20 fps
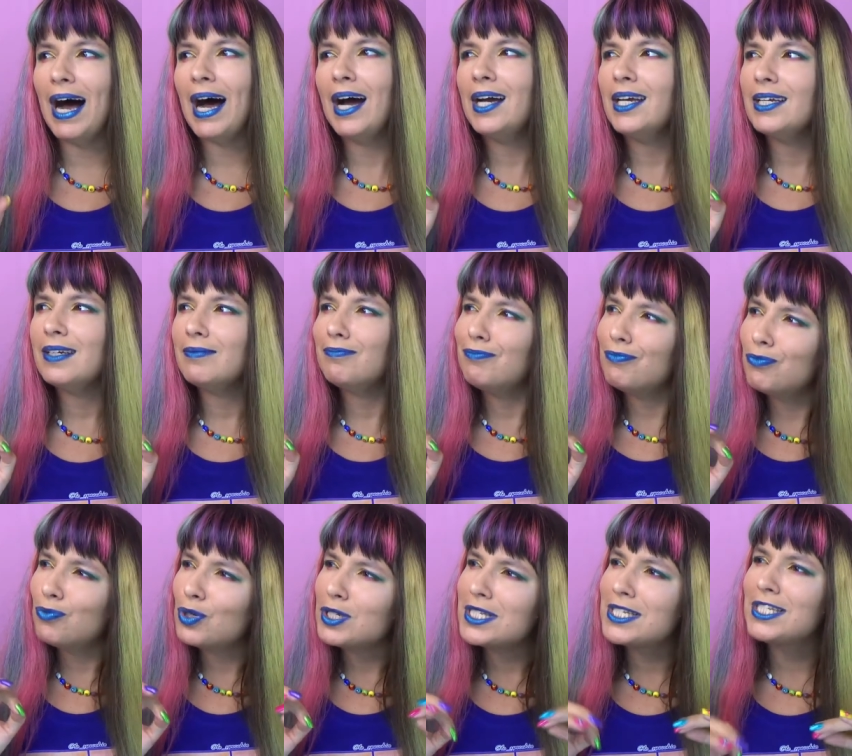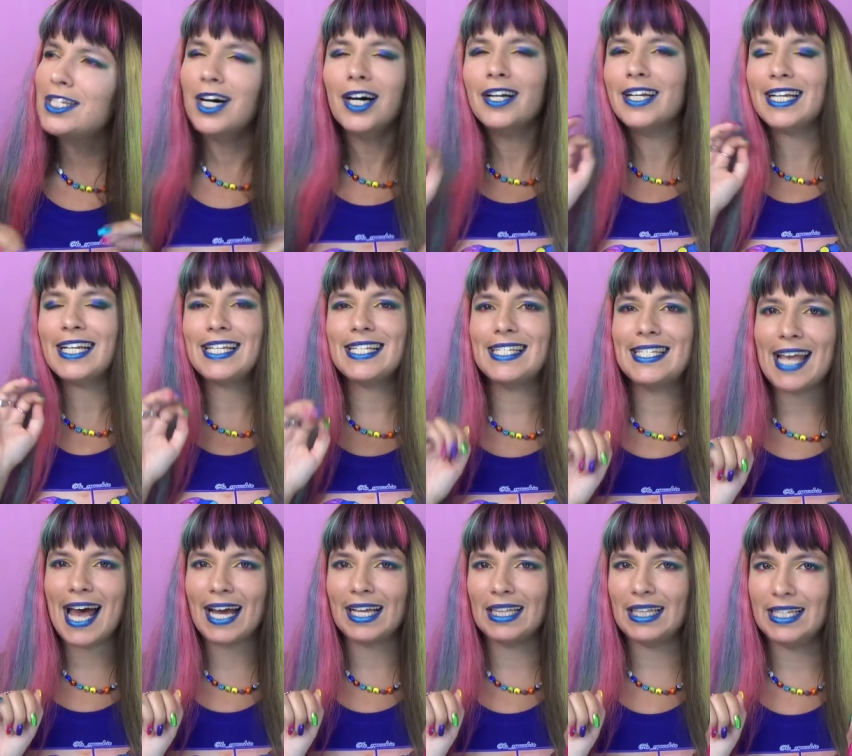I was not
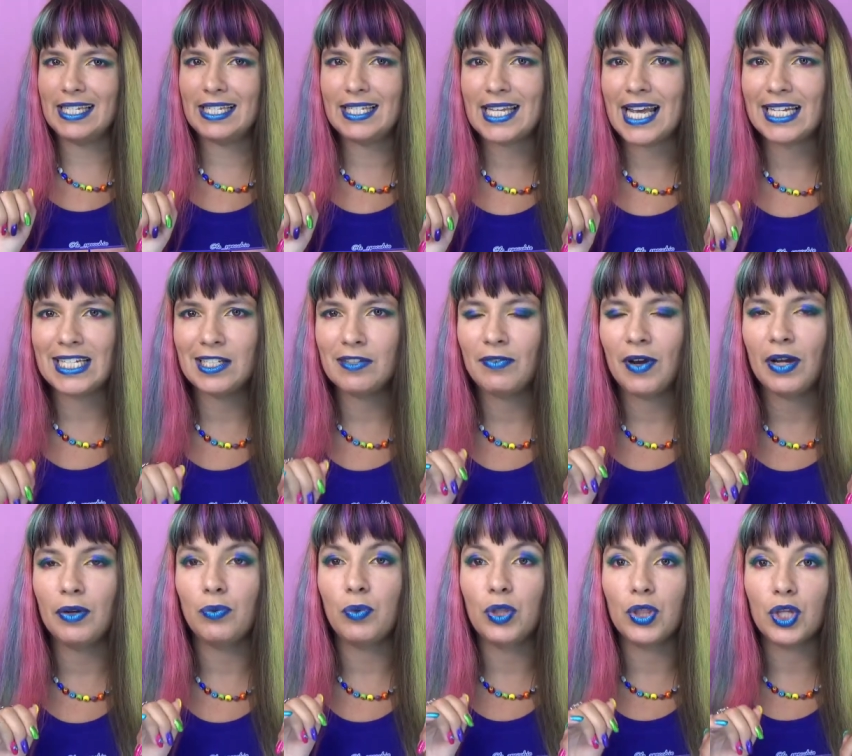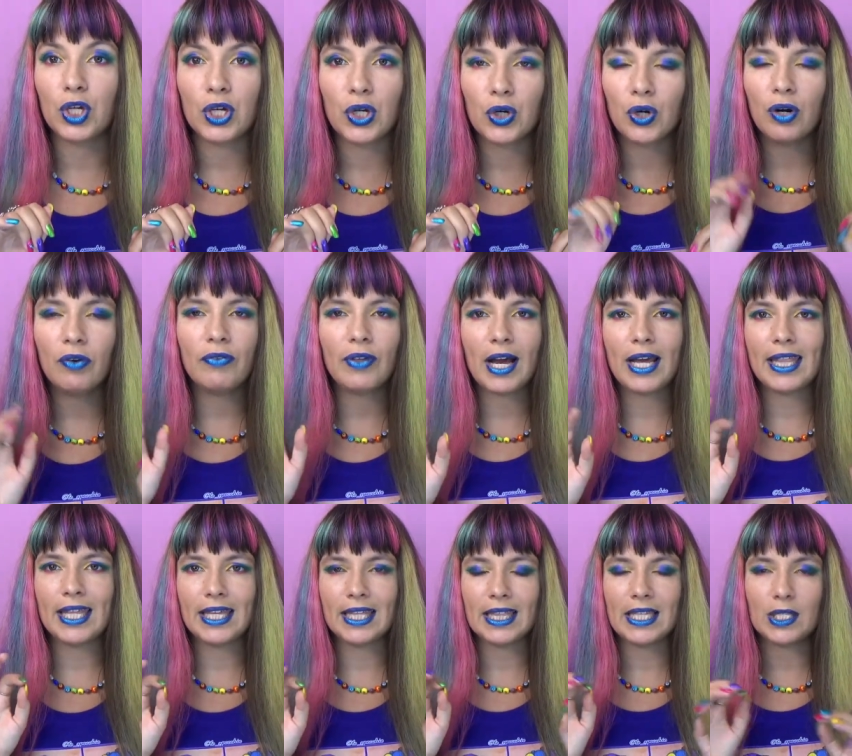exactly satisfied with the curve. I
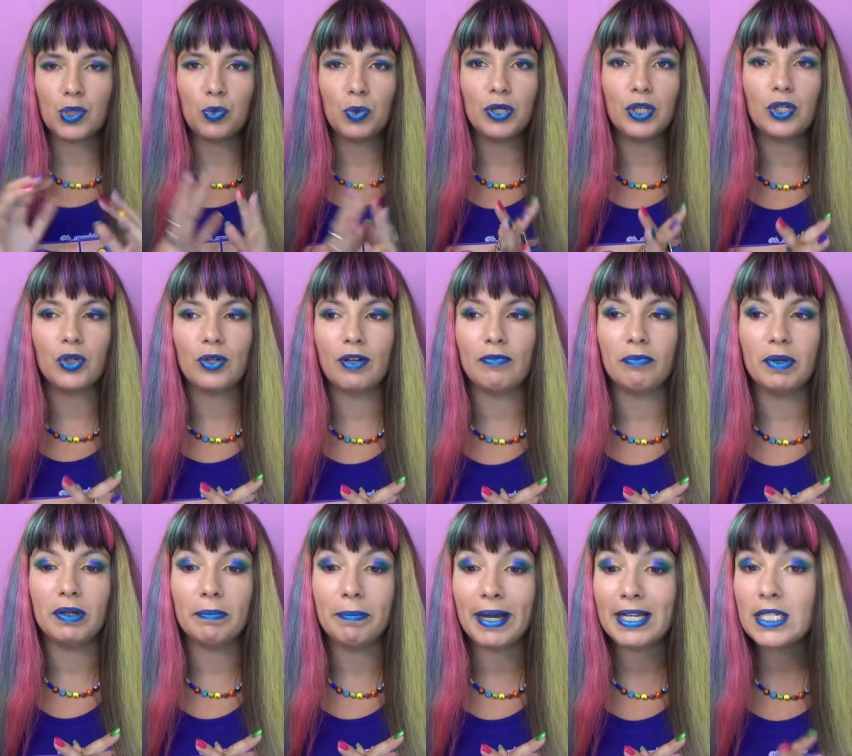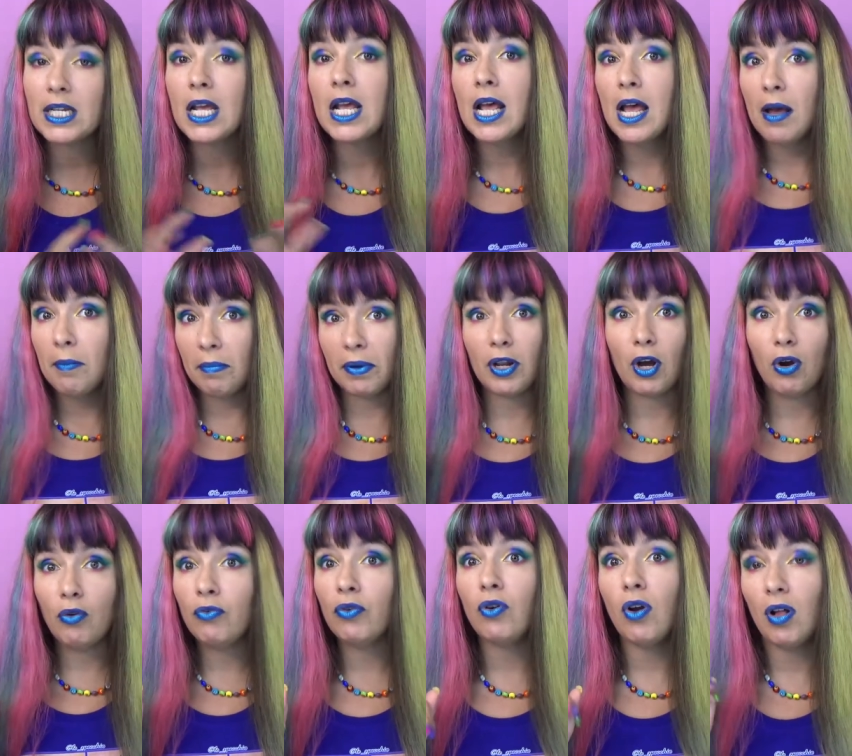think this one could have been better, but
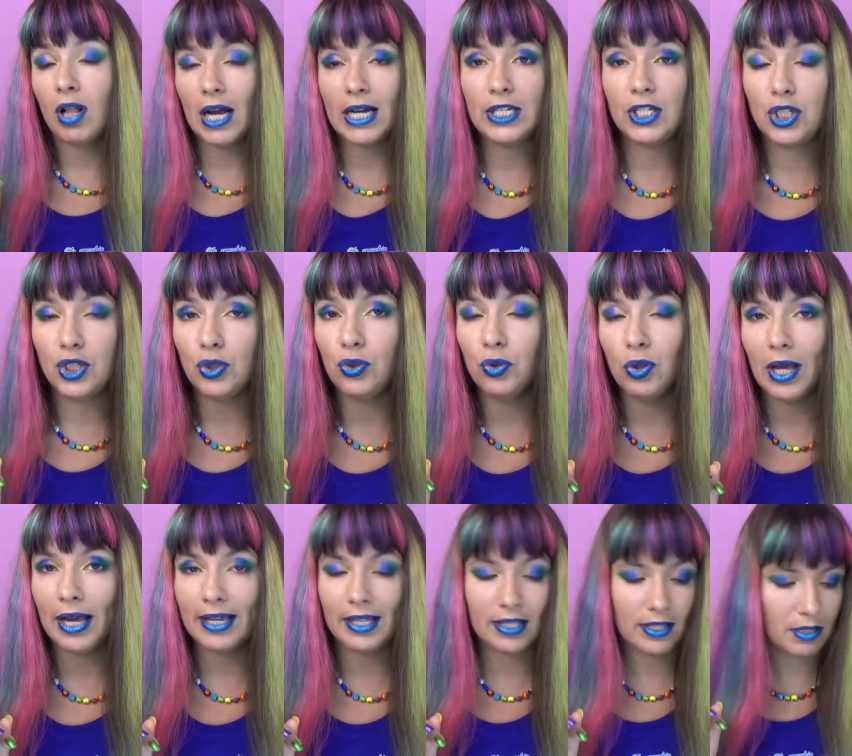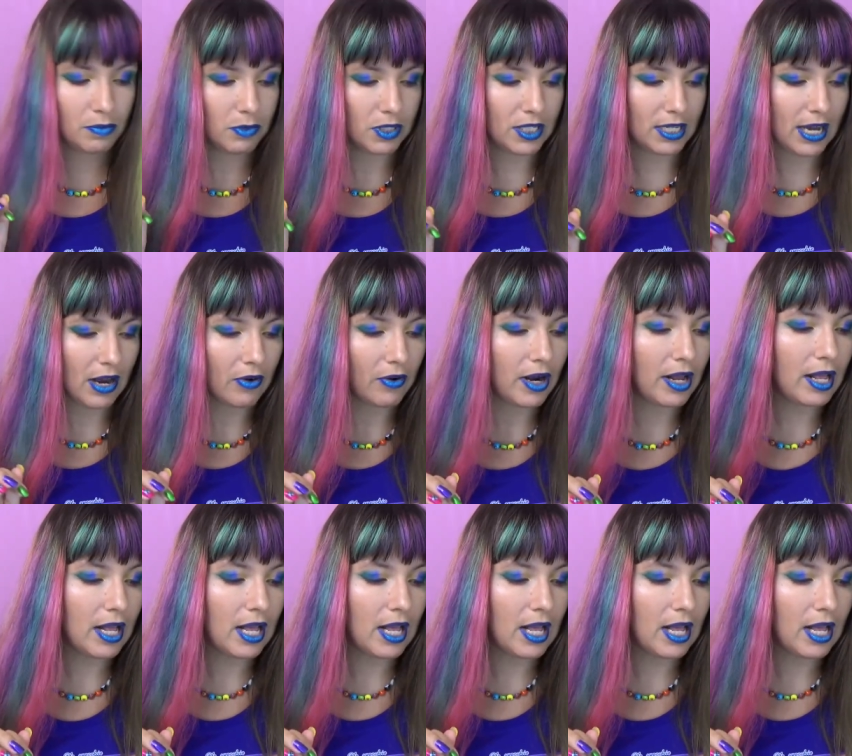overall I do like this mascara.